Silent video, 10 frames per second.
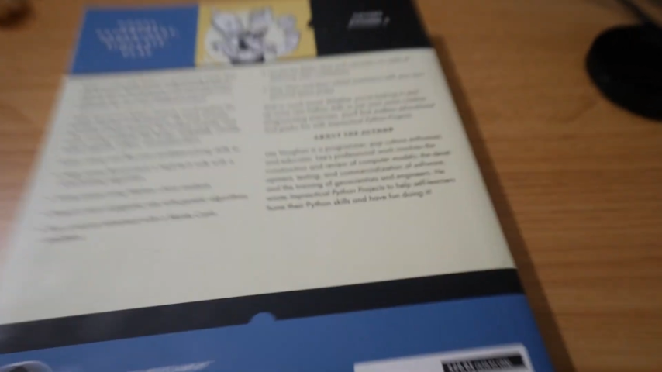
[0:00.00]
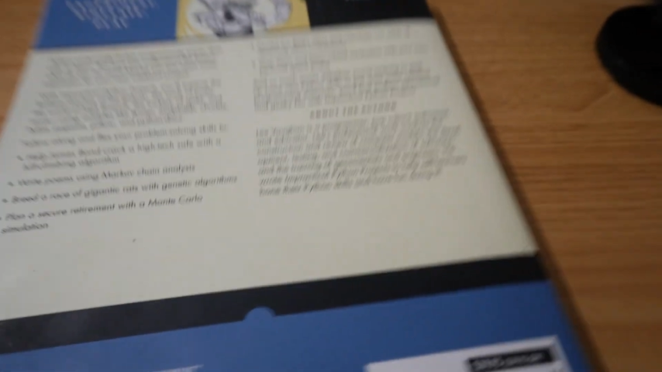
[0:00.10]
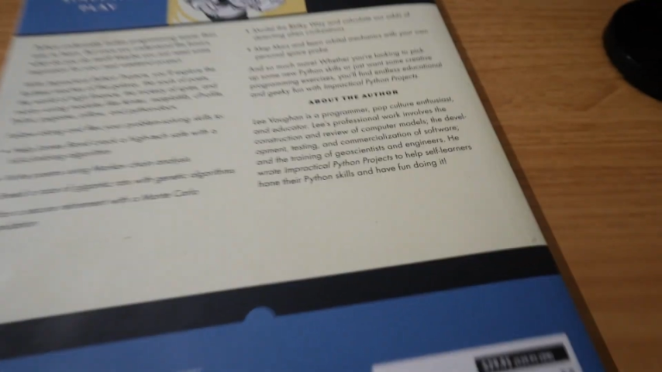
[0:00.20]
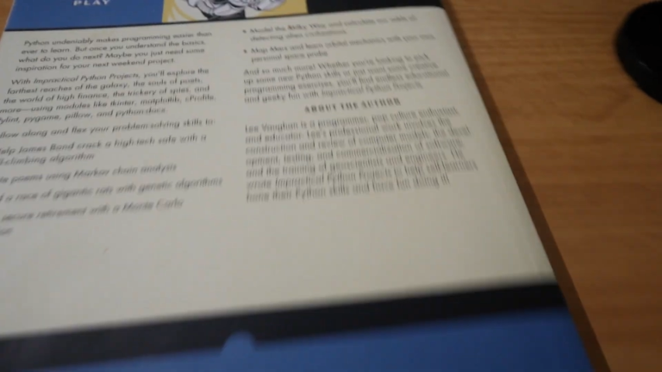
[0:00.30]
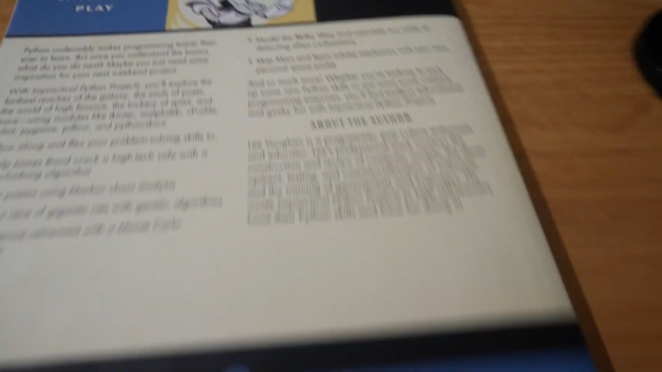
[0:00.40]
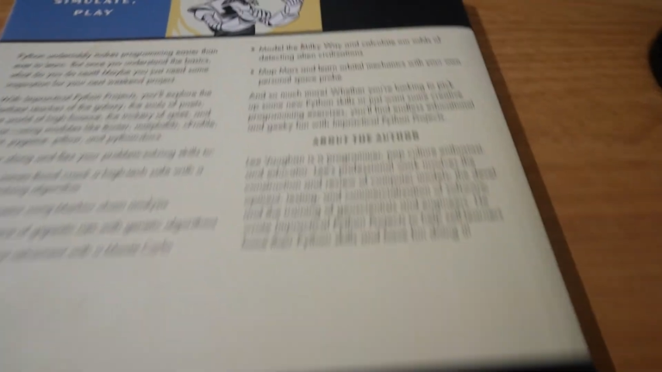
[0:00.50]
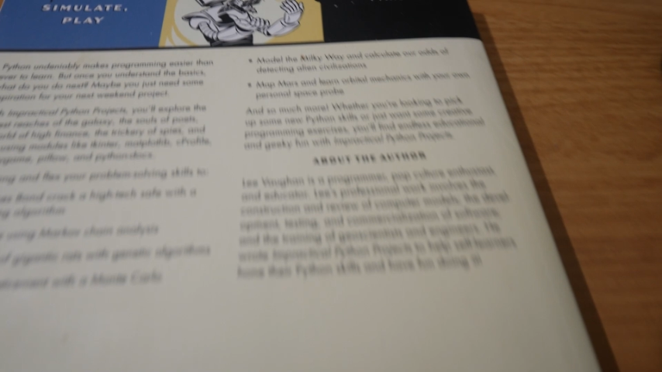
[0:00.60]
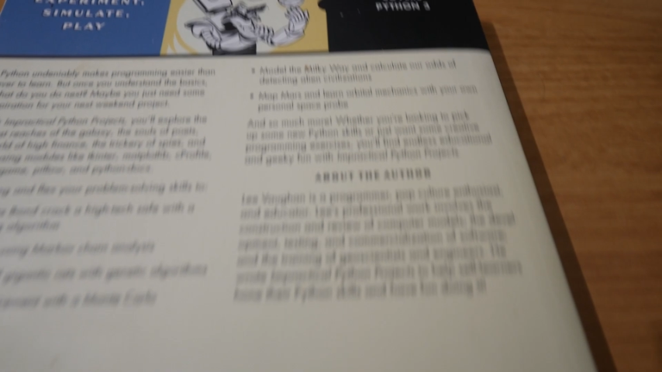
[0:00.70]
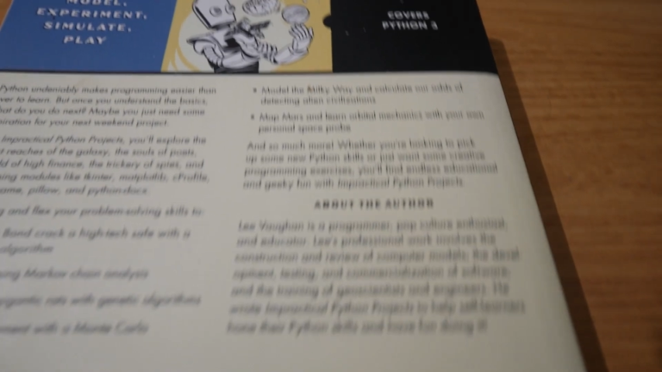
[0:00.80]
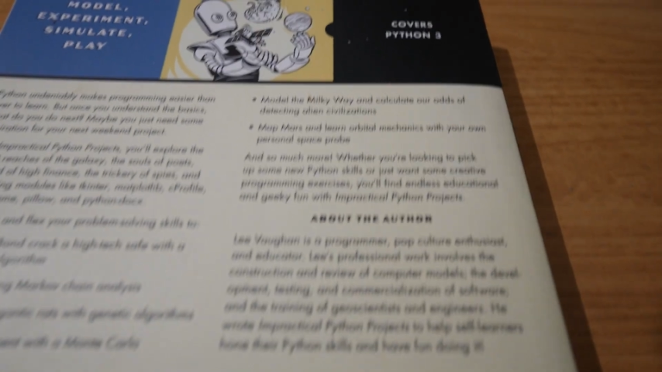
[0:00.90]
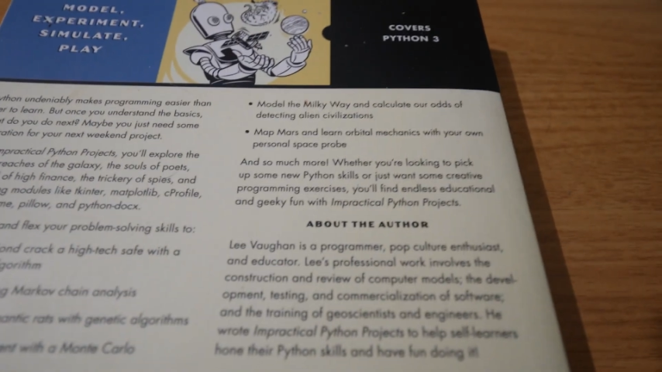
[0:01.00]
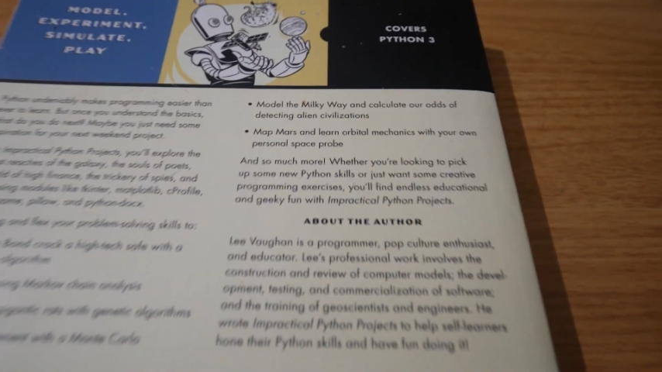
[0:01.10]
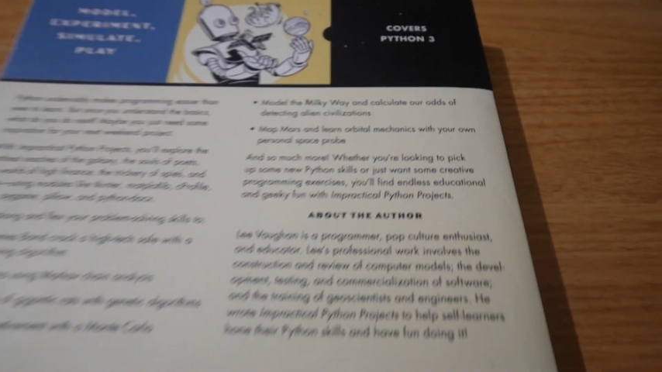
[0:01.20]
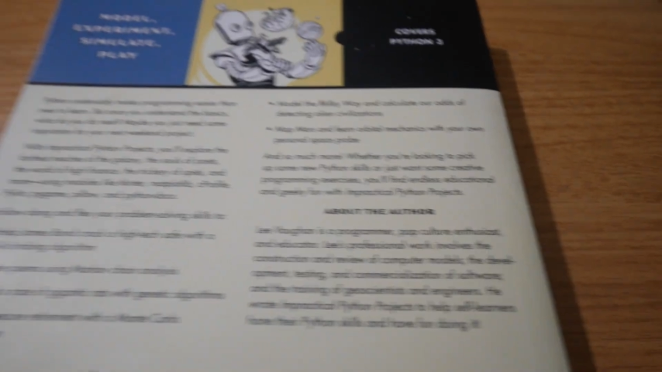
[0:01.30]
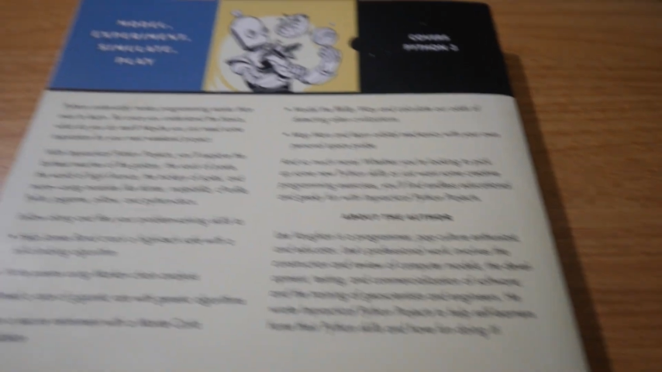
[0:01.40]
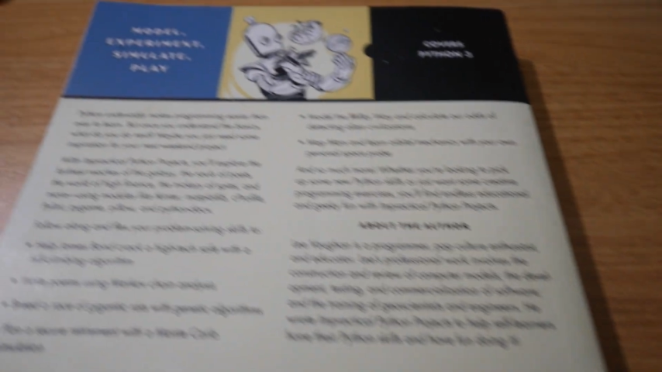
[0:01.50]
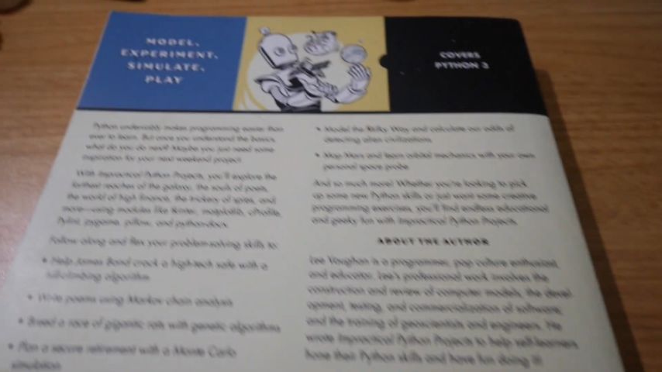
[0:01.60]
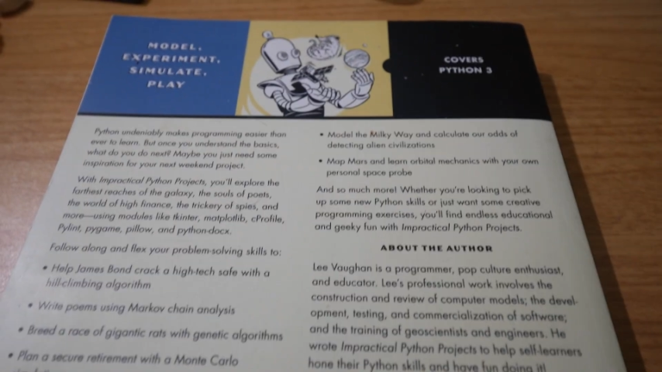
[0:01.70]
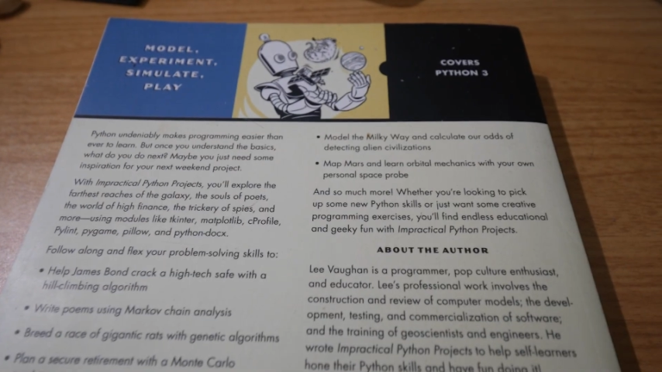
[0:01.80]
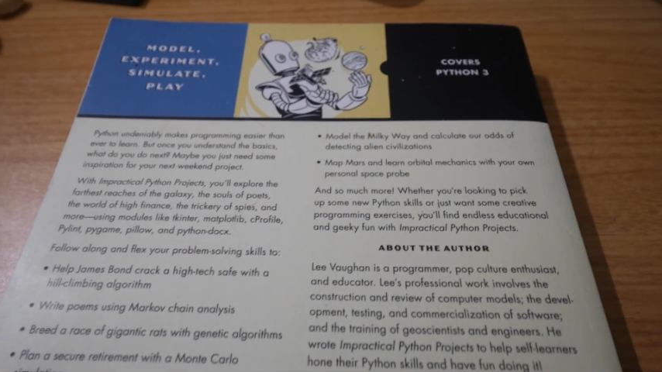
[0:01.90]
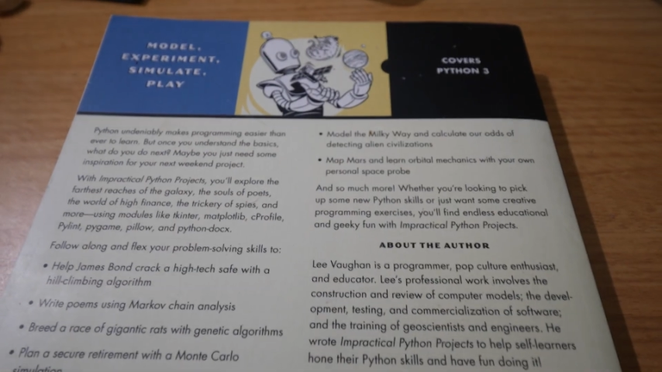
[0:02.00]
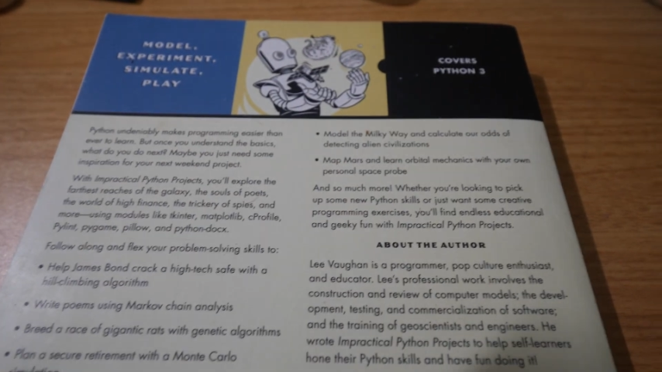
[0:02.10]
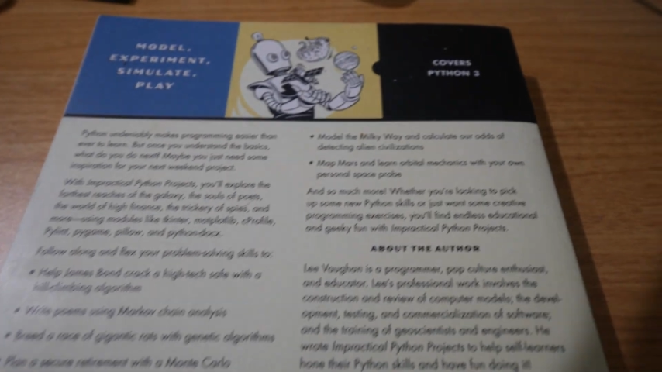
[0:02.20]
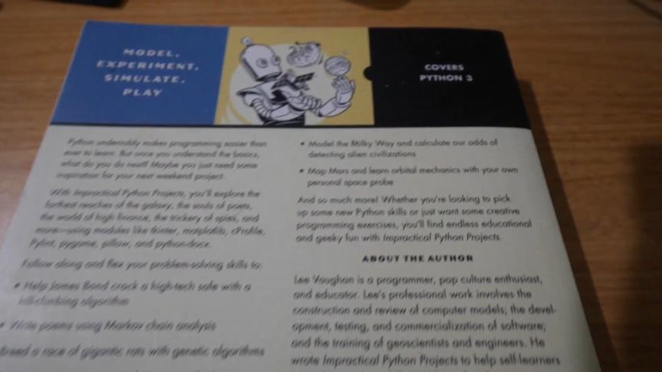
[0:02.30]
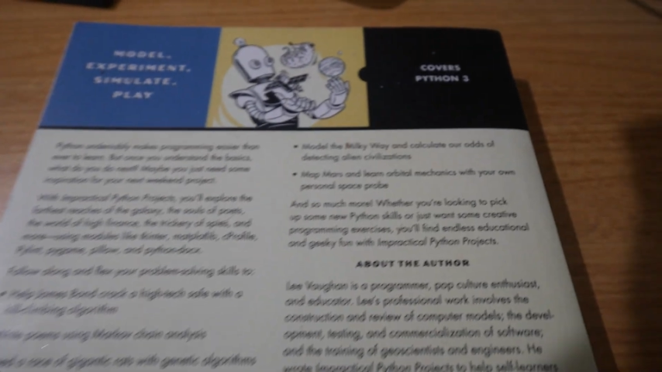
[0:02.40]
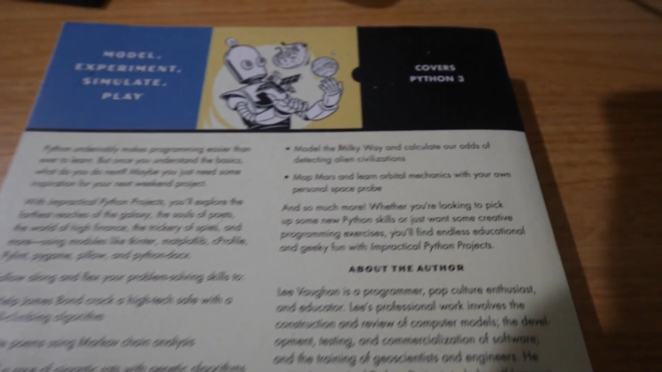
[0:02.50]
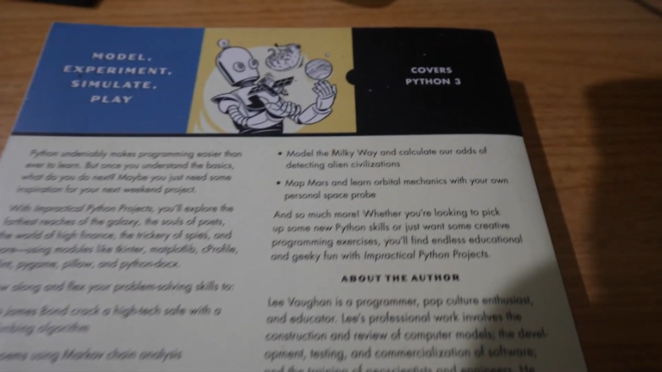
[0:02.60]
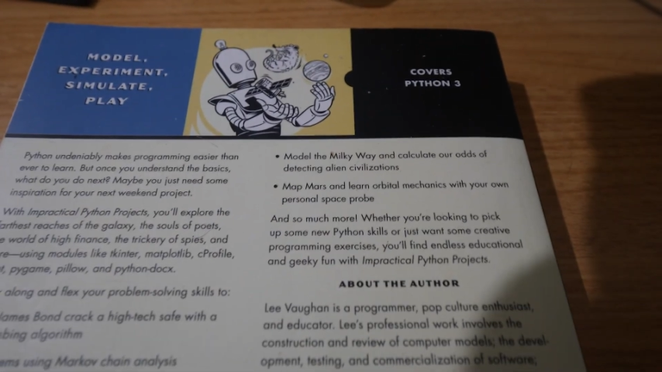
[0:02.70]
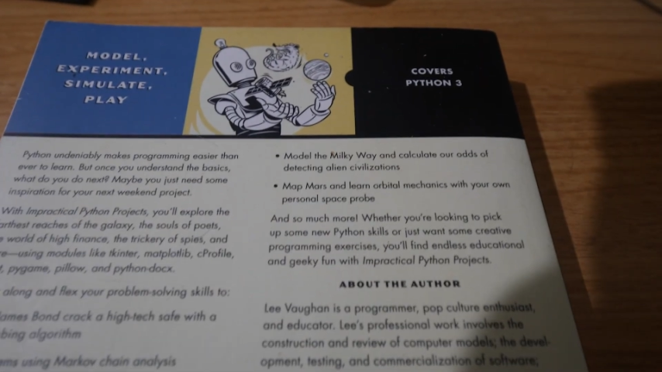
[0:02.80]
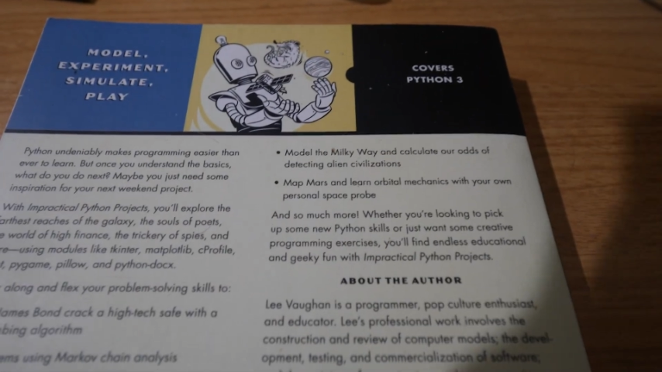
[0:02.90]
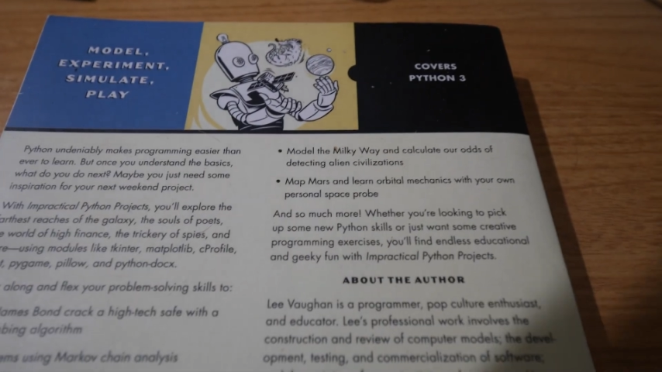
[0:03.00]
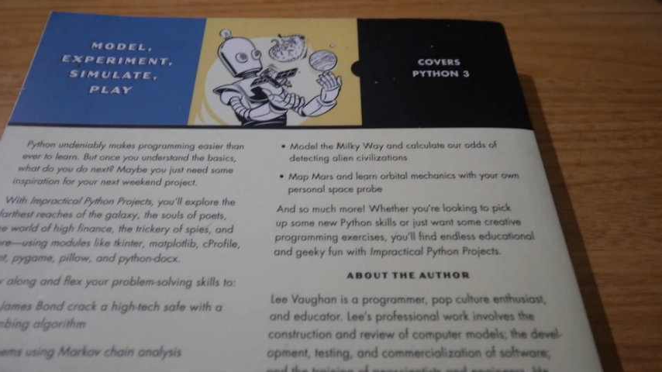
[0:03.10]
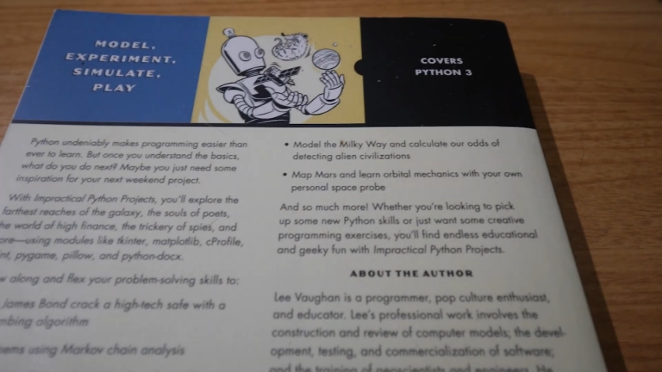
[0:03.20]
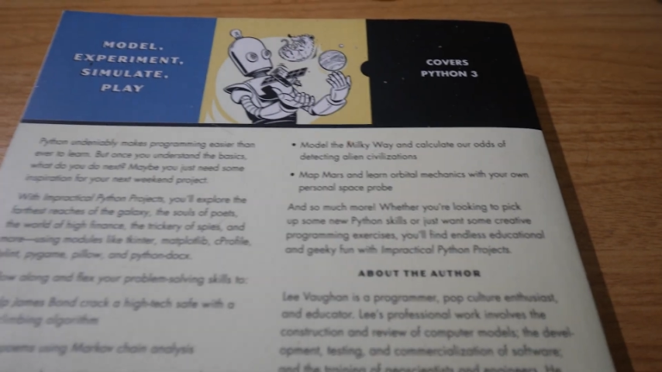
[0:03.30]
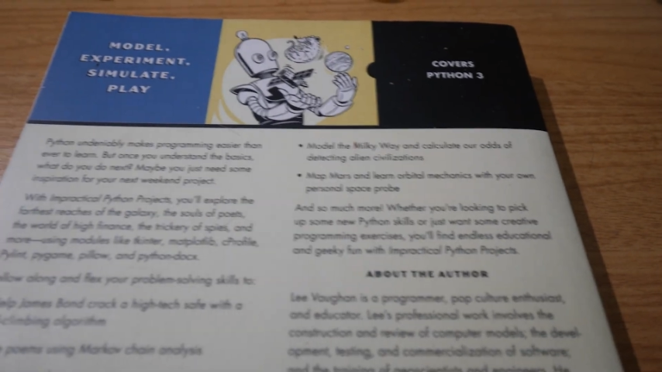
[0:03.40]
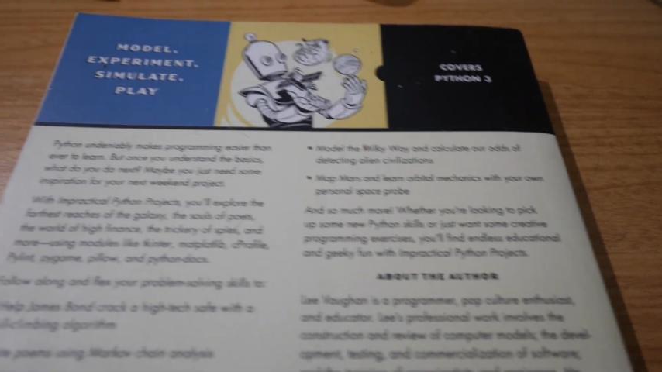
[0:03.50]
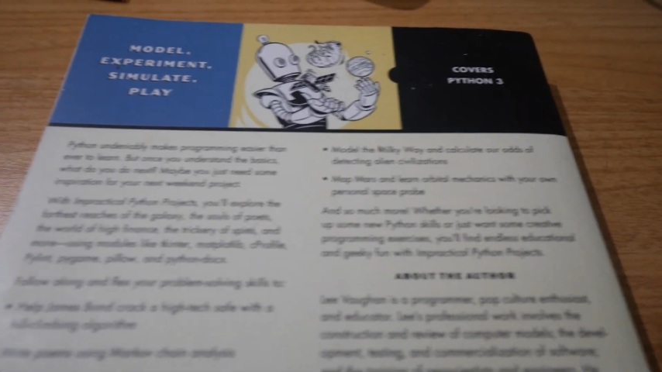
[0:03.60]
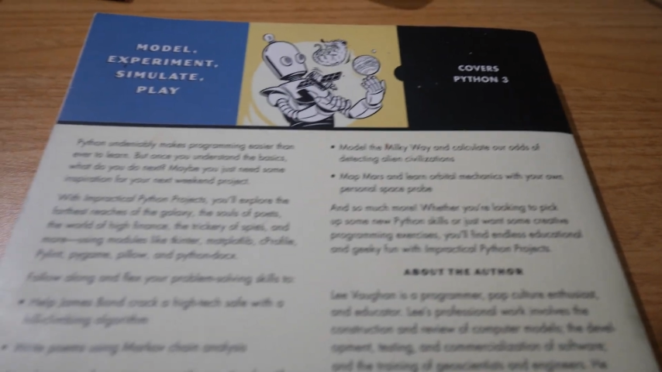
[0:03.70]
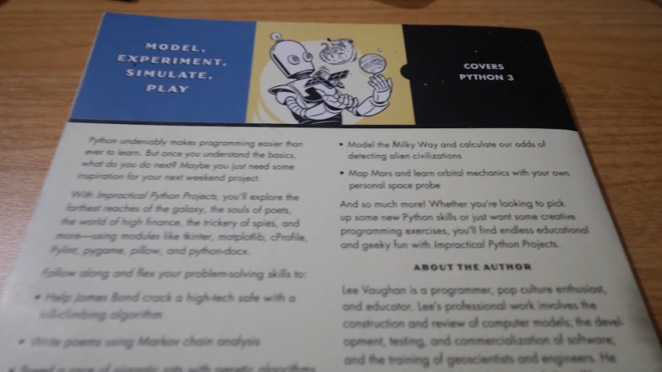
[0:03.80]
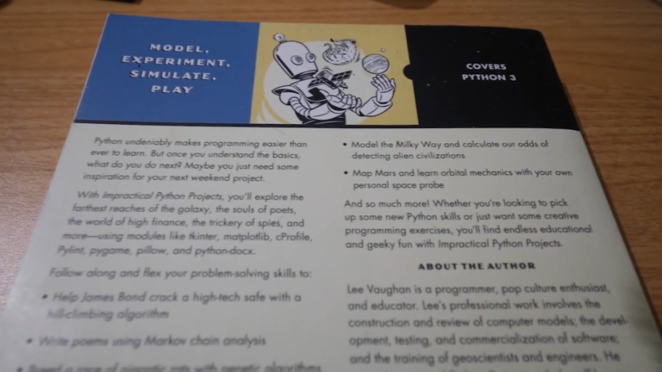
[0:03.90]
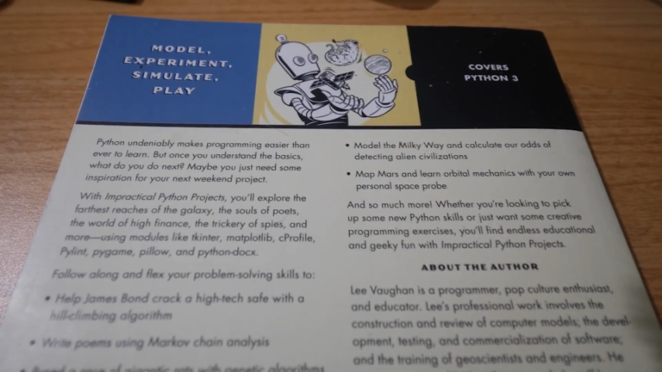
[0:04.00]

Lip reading: Nobody's mouth can be seen.